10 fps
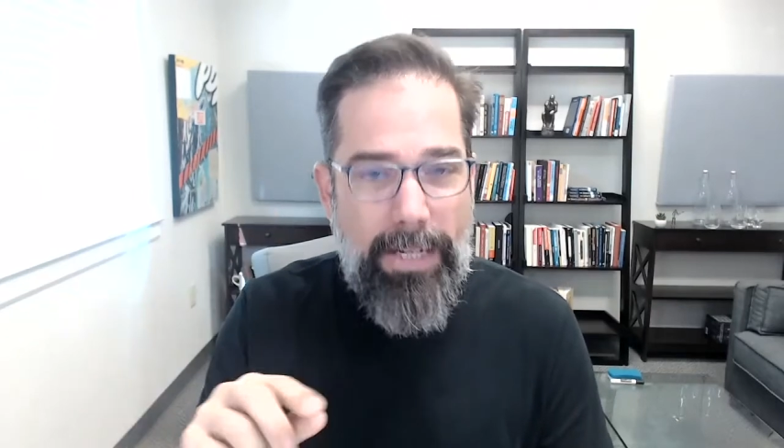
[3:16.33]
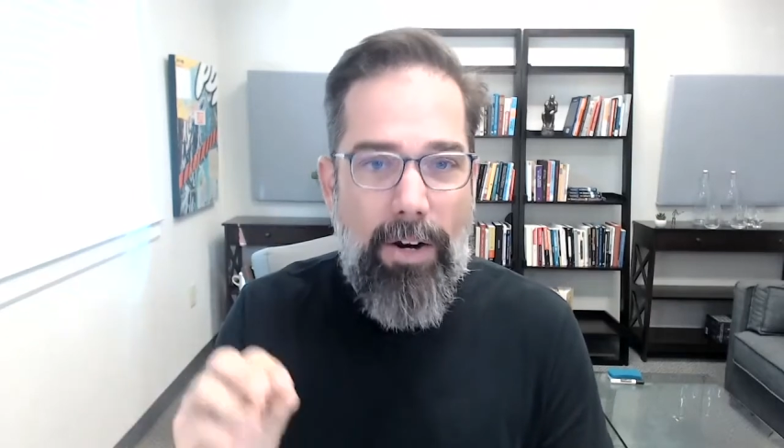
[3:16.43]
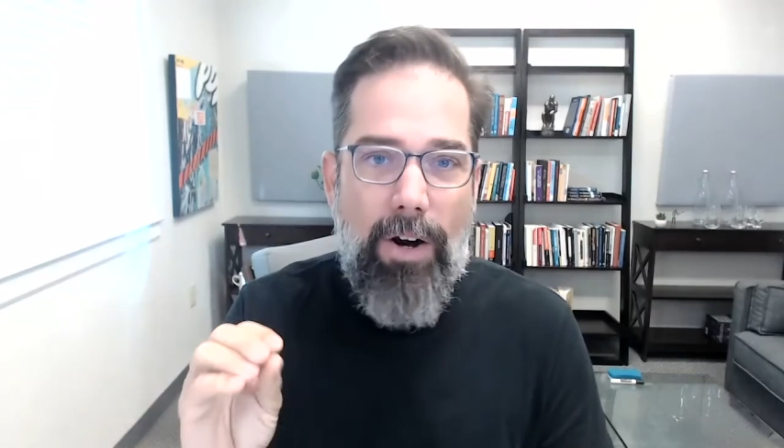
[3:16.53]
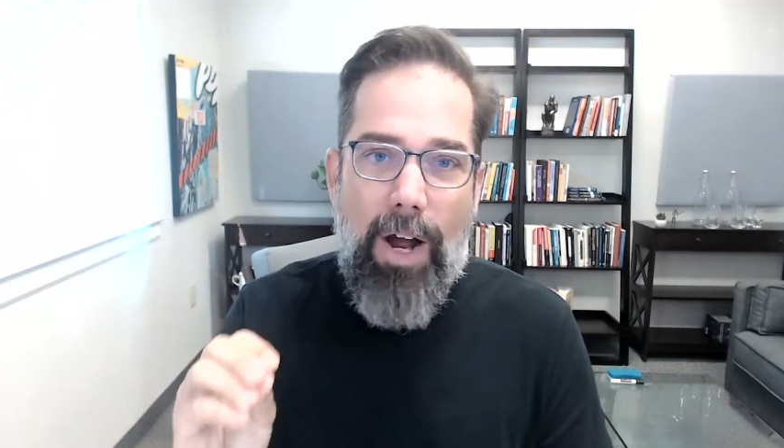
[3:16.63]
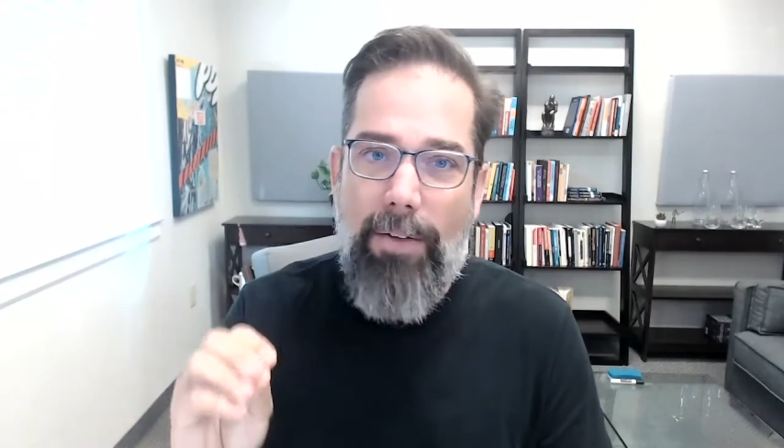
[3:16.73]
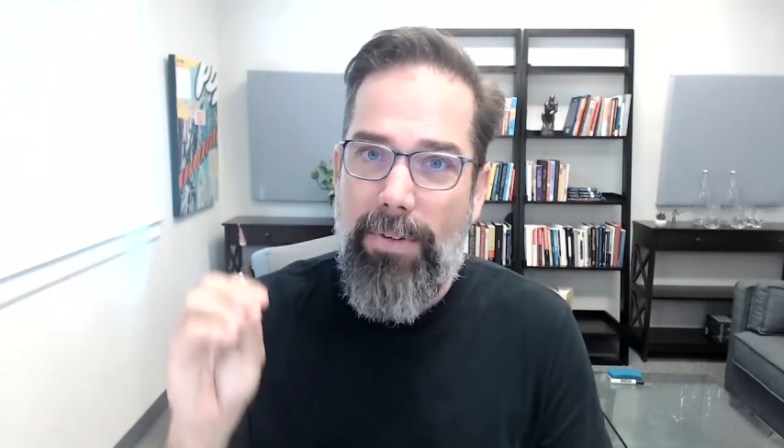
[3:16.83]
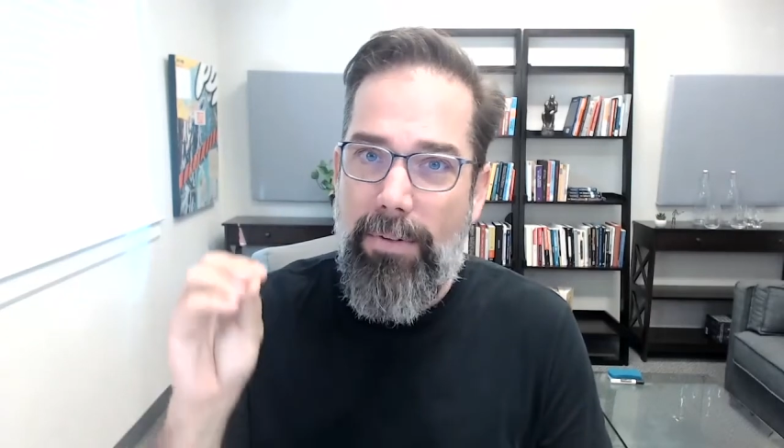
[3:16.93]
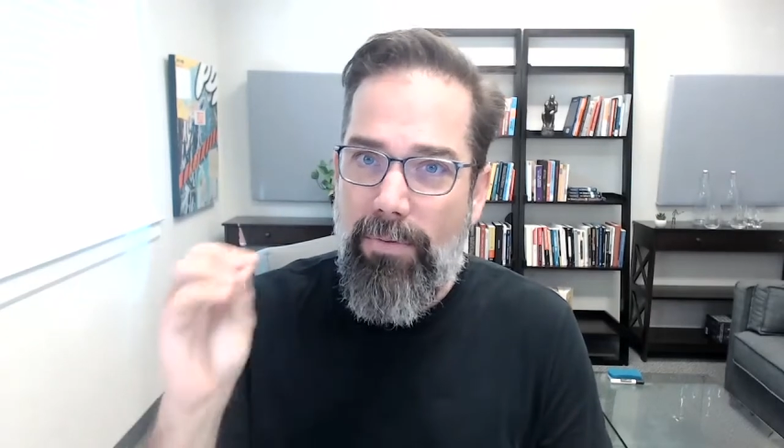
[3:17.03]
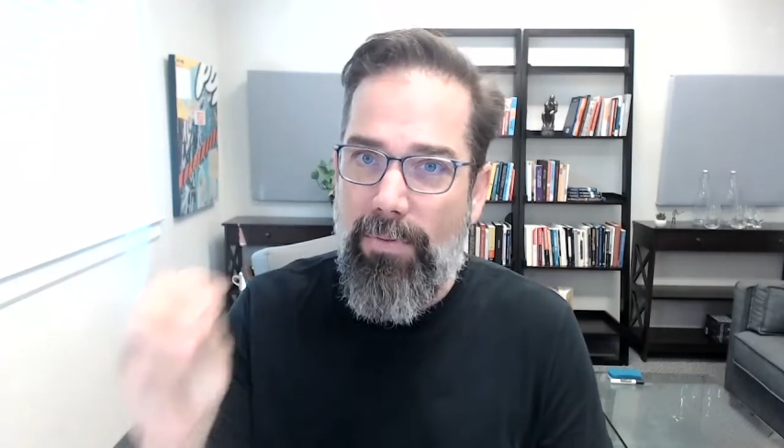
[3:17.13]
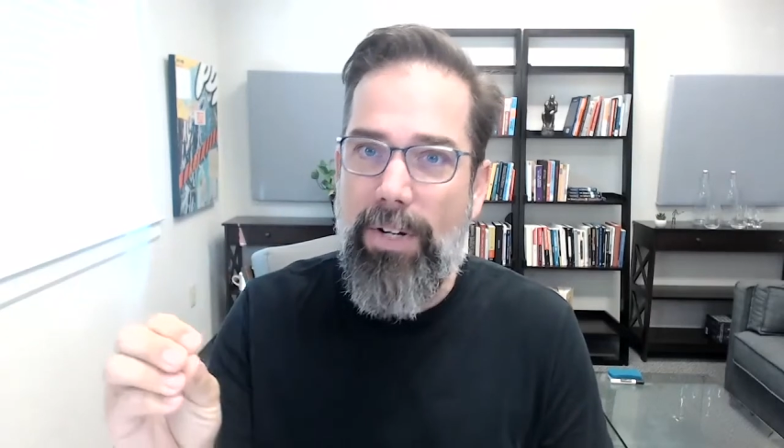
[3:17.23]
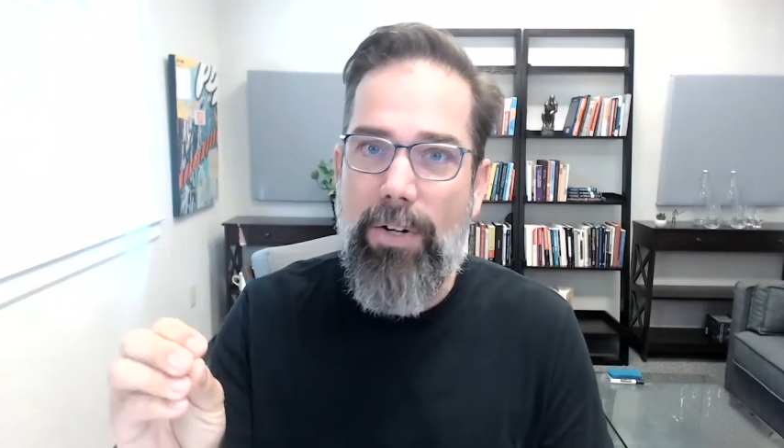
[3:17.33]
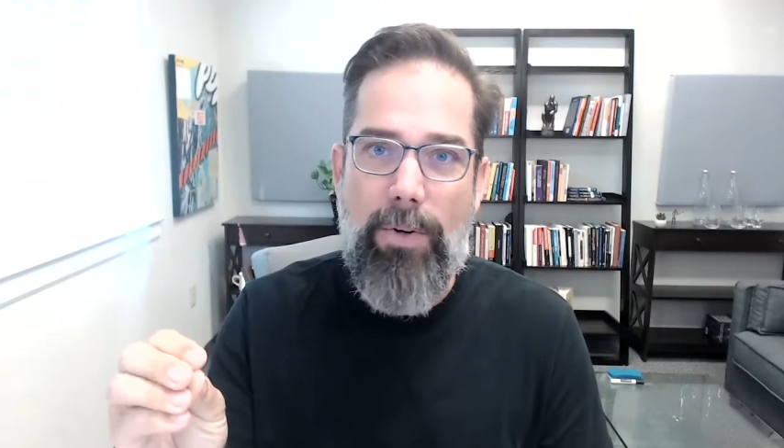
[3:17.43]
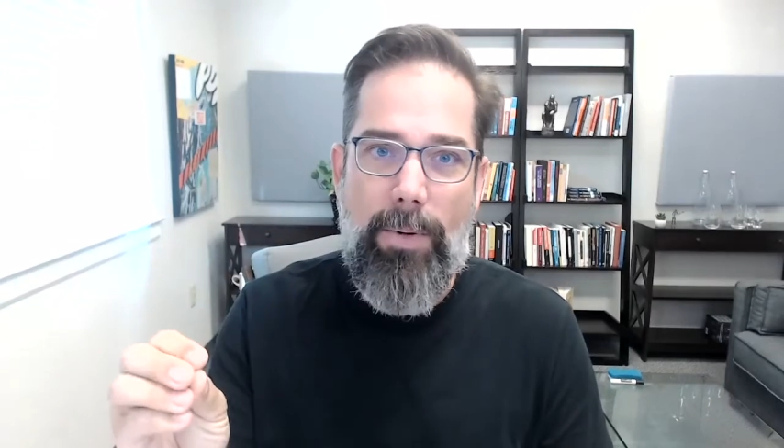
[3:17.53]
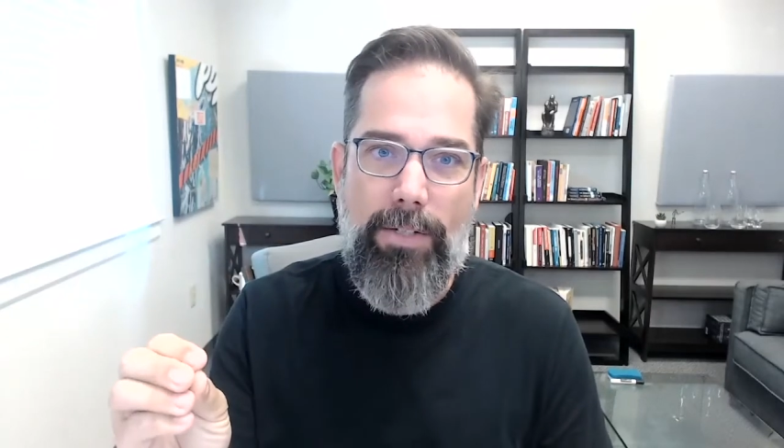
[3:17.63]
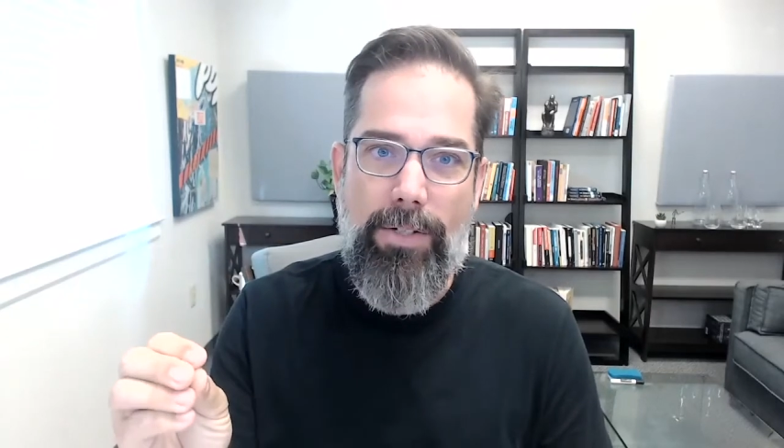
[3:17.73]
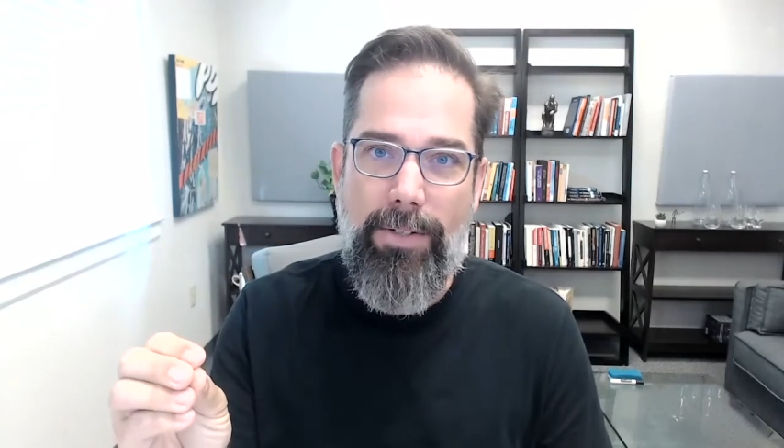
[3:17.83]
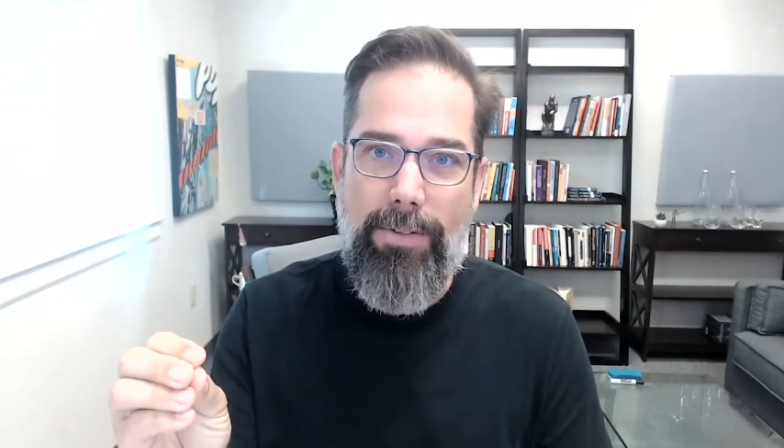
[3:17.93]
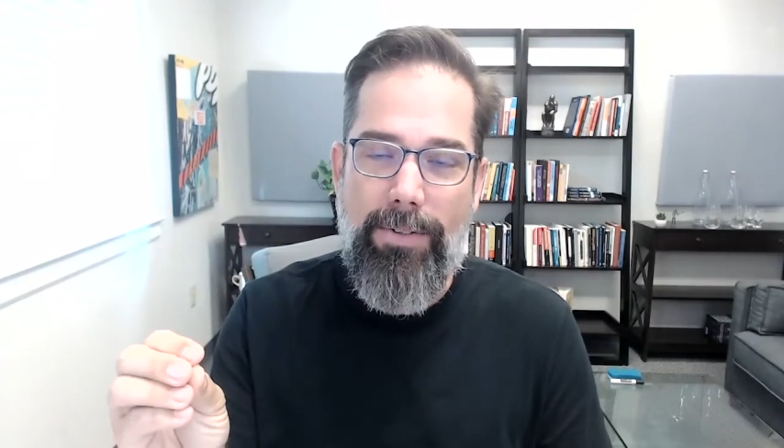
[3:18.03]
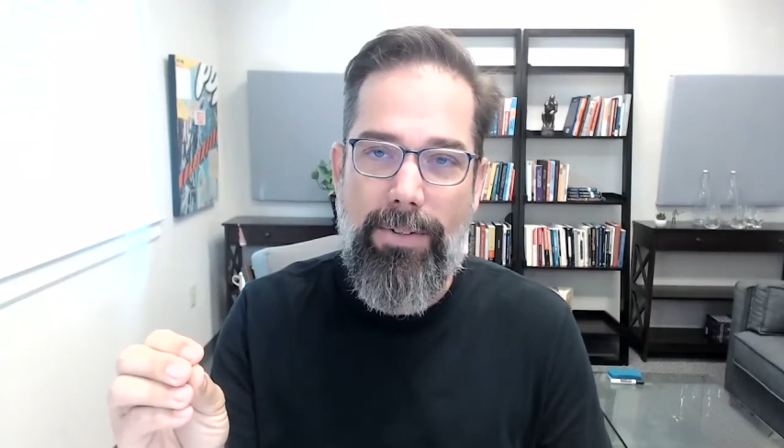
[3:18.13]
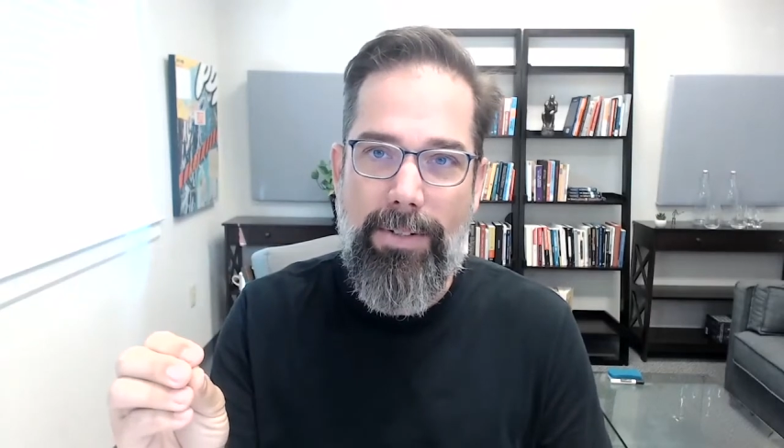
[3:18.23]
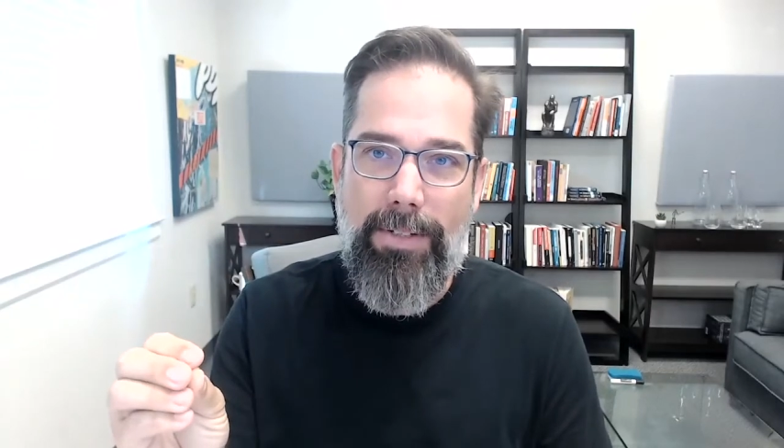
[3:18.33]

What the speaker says: are often fear questions.